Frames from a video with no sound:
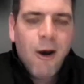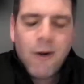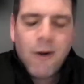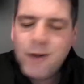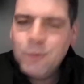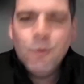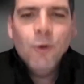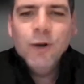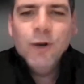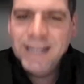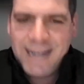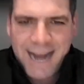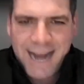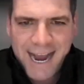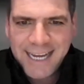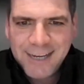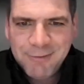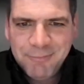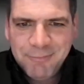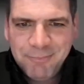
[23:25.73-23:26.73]
hardly won a
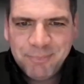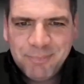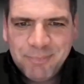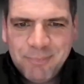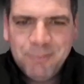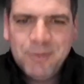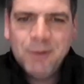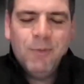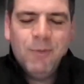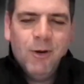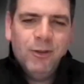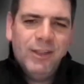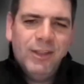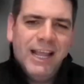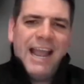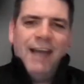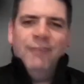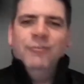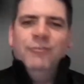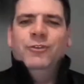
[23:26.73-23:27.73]
game, but what
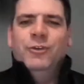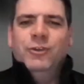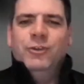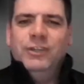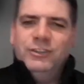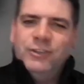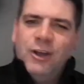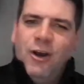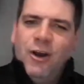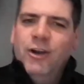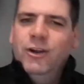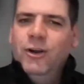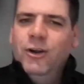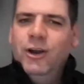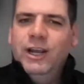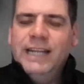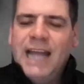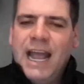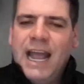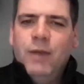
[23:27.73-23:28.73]
they have done is
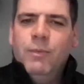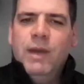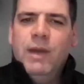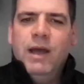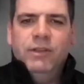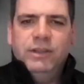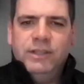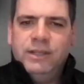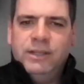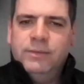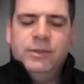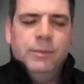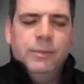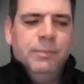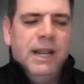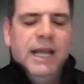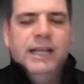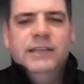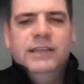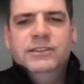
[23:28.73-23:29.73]
highlighted how well the
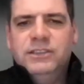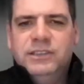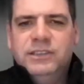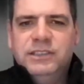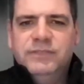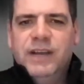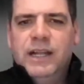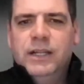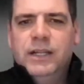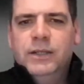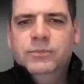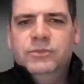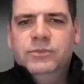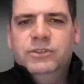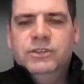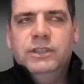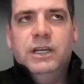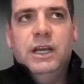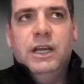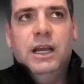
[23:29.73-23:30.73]
players have
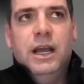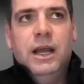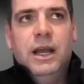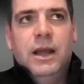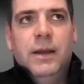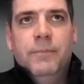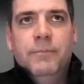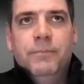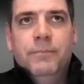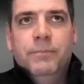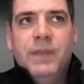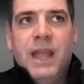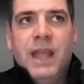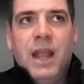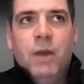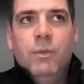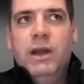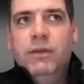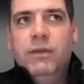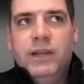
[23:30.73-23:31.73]
developed,
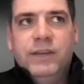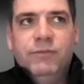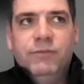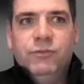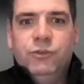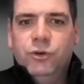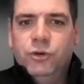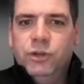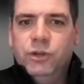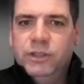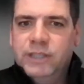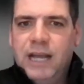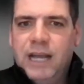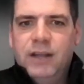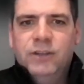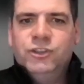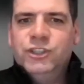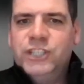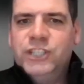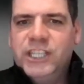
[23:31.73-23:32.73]
how well they've done, and
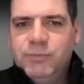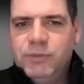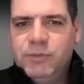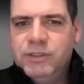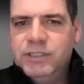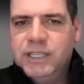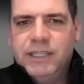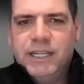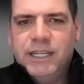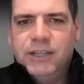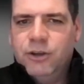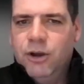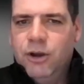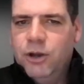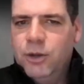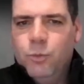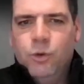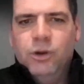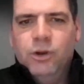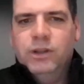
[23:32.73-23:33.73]
that achievement that they
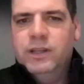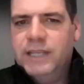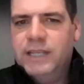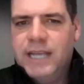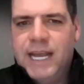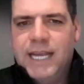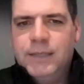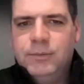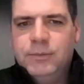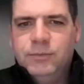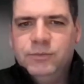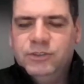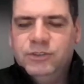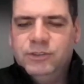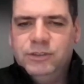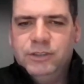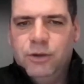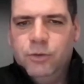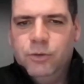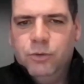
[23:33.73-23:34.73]
got in one of the
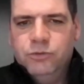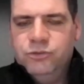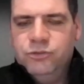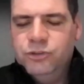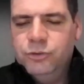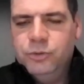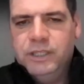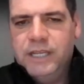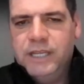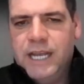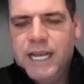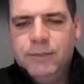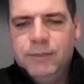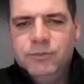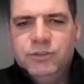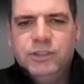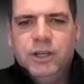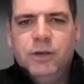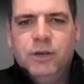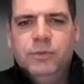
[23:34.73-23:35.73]
games, you know, or two of the
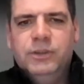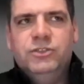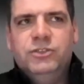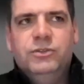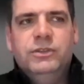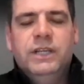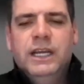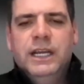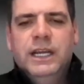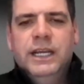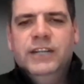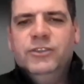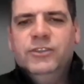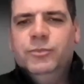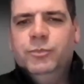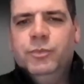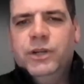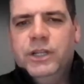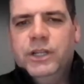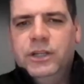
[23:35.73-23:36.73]
games, you know,
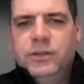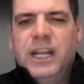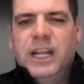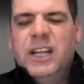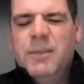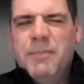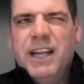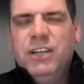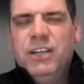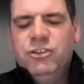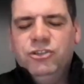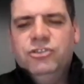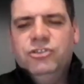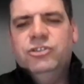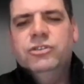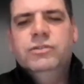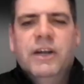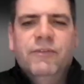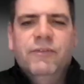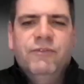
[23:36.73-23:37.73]
it's brilliant. And the
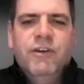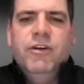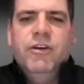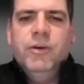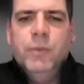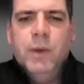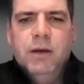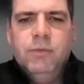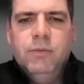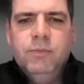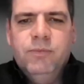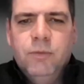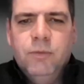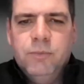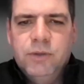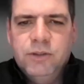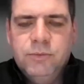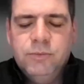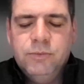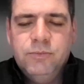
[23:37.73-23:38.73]
managers do that very well
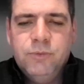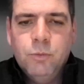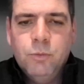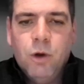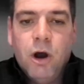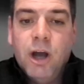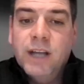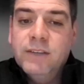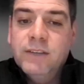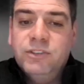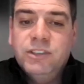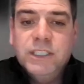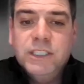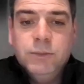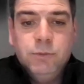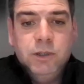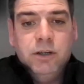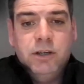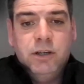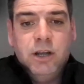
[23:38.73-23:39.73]
from what I've
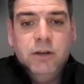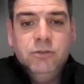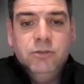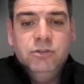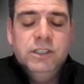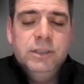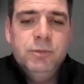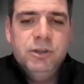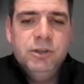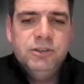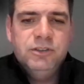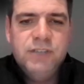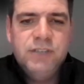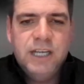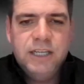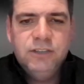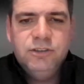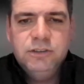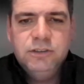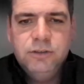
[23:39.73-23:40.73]
seen when I go to the
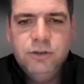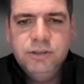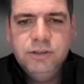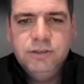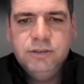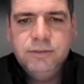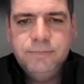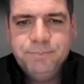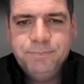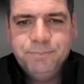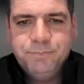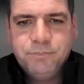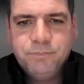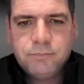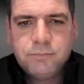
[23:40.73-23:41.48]
presentation nights.